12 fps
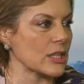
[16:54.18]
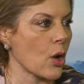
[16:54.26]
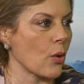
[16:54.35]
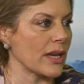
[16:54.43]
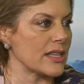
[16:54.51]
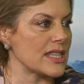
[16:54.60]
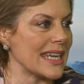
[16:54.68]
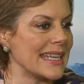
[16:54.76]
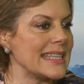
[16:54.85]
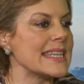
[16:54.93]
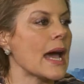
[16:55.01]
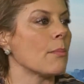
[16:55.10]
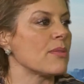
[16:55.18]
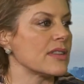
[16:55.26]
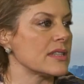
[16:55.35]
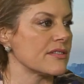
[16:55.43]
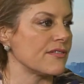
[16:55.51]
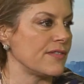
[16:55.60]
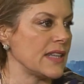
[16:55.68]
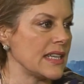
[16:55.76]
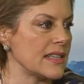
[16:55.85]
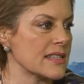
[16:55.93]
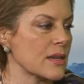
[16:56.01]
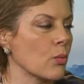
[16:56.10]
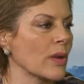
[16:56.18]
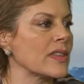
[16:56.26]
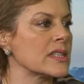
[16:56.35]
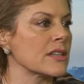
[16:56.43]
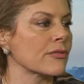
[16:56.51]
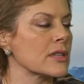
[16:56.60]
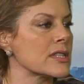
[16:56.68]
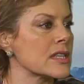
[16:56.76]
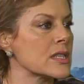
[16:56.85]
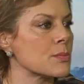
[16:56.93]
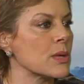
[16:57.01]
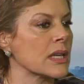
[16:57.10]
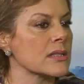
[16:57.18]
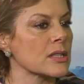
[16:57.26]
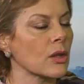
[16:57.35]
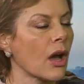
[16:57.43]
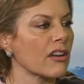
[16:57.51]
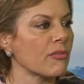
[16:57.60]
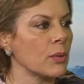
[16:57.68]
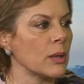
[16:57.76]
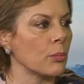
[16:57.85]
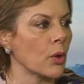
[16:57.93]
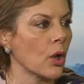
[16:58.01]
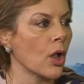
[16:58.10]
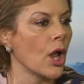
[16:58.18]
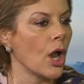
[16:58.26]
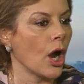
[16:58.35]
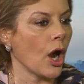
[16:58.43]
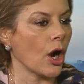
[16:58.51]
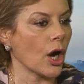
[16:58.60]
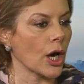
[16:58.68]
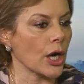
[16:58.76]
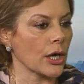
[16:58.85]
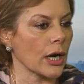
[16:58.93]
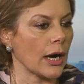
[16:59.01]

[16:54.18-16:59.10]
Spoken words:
go in depth into fees and what the difference is, because a lot of people are